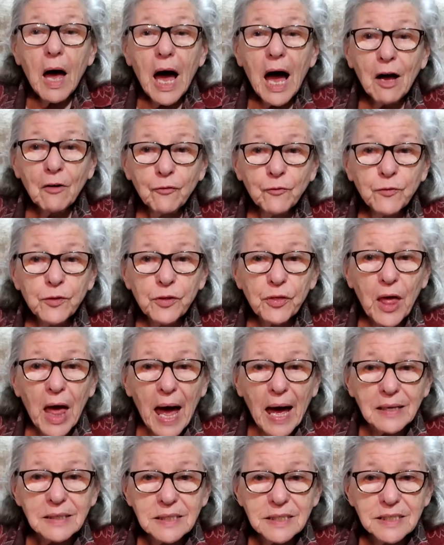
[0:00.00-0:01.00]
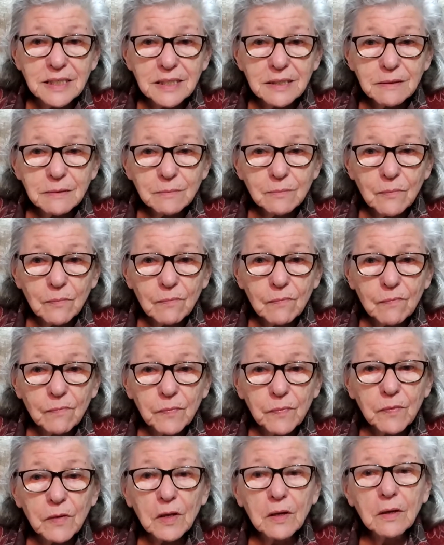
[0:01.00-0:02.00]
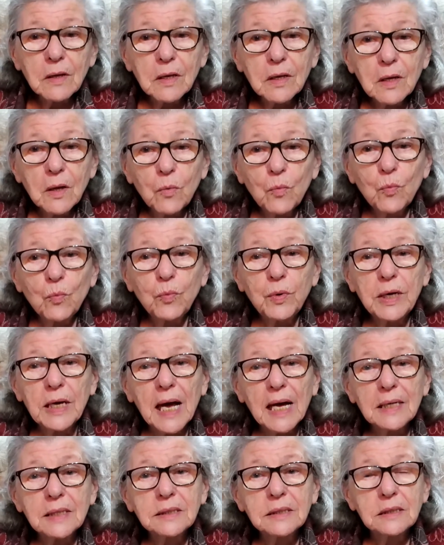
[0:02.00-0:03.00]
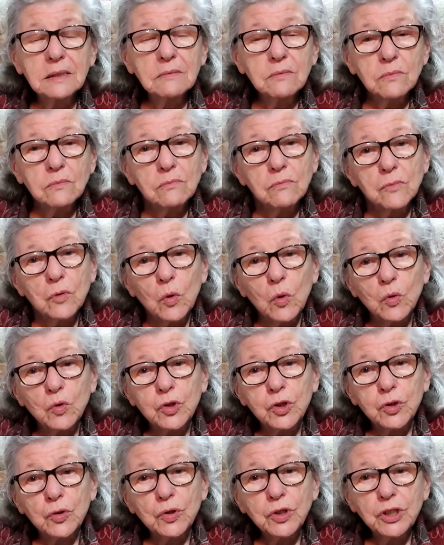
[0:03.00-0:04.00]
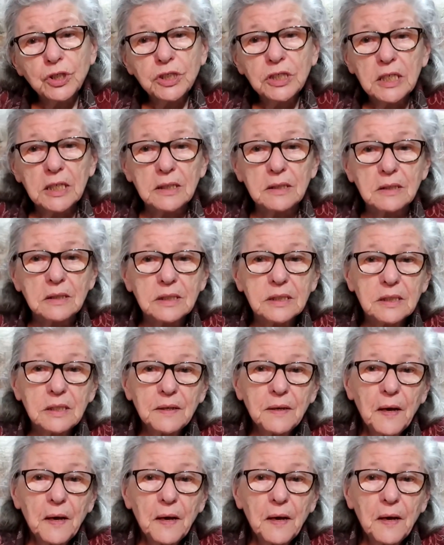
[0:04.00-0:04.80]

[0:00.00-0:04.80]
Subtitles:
After that we had all sorts of things.